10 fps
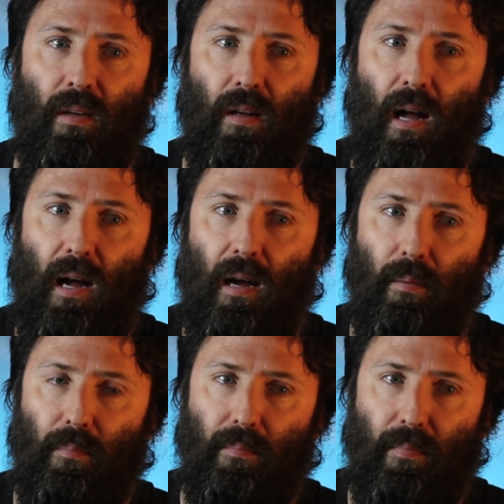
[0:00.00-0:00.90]

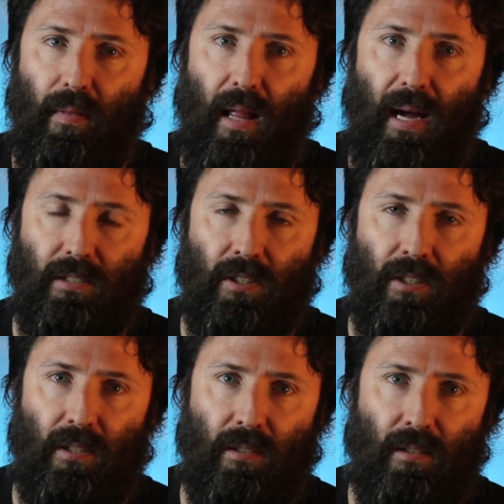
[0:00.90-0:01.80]
that
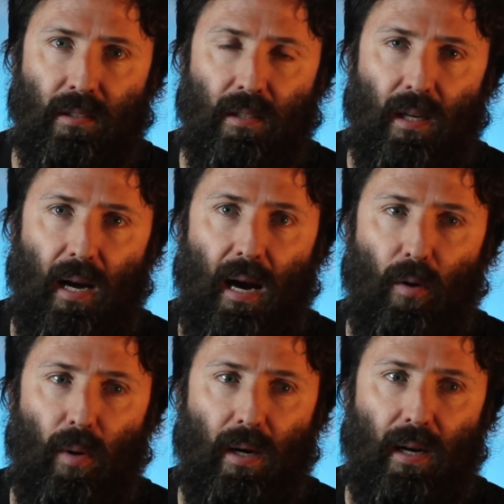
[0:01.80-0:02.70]

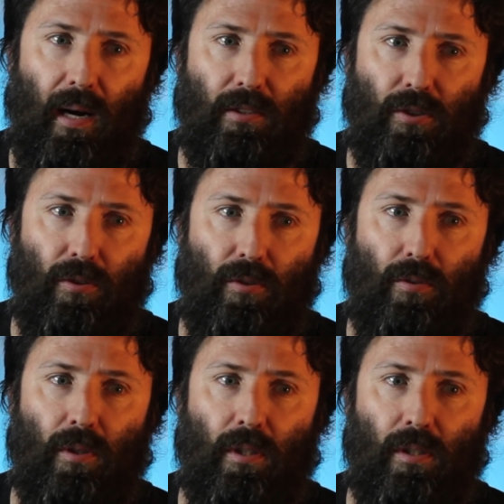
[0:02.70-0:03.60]
R1 and
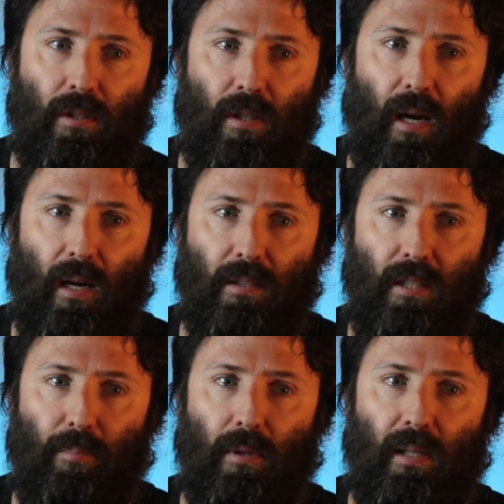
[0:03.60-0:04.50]
R2
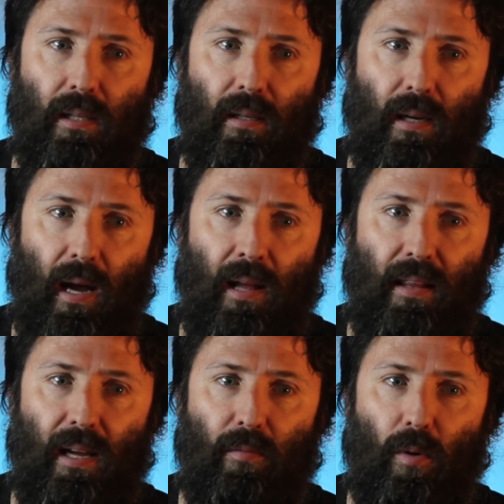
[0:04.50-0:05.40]
separately, and
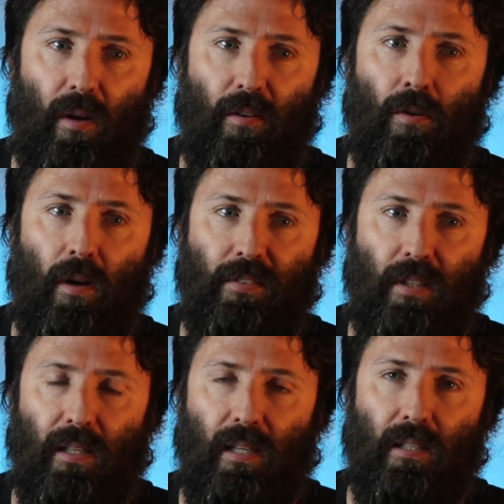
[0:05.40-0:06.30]
then all I've
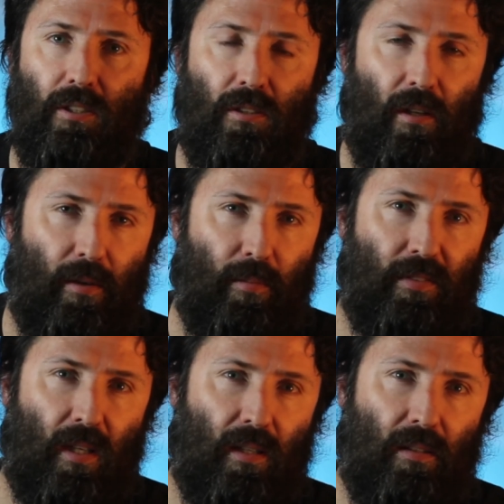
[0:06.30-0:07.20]
done here, just like we've
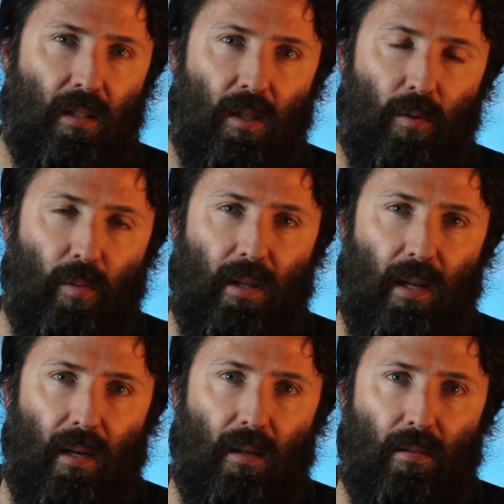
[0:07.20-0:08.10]
done with
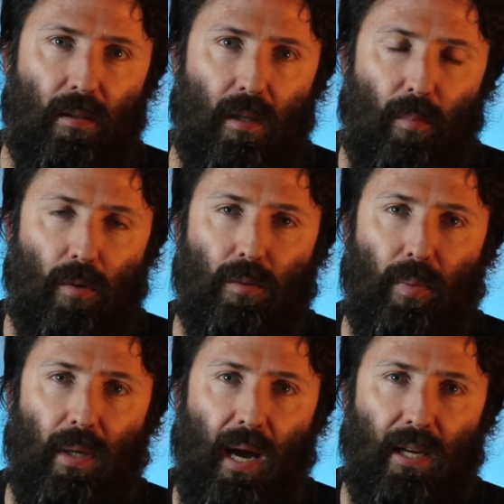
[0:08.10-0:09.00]
our
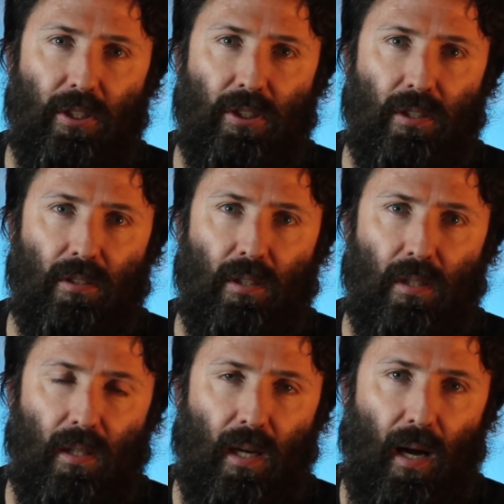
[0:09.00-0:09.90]
multiplication
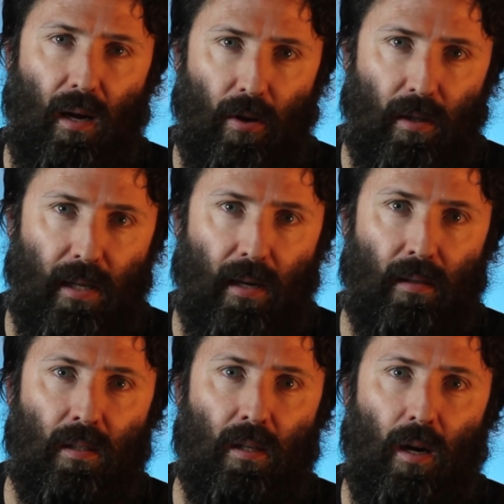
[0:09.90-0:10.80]
earlier,
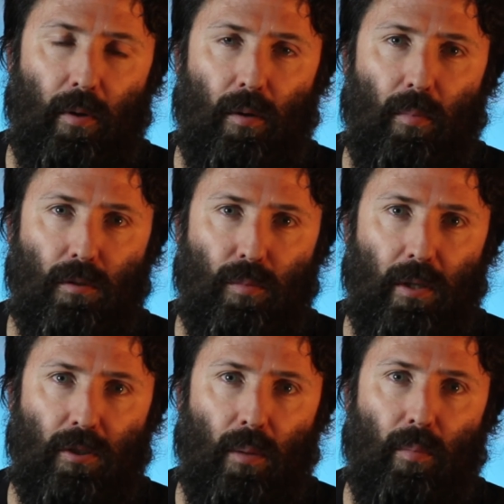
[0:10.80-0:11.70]
I'm going to multiply
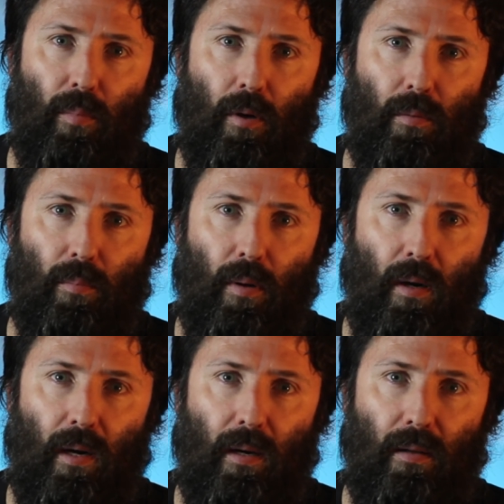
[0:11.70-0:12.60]
top and bottom
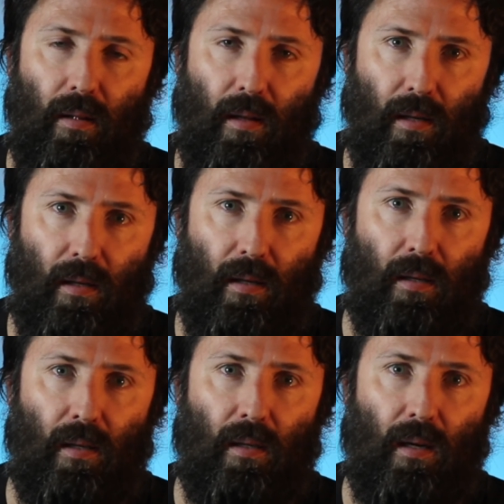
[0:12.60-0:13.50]
by the
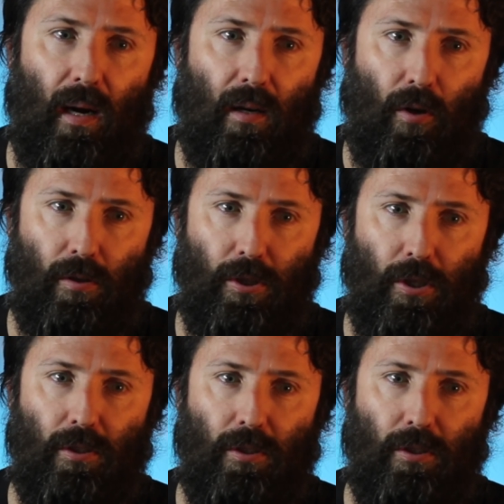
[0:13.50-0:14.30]
conjugate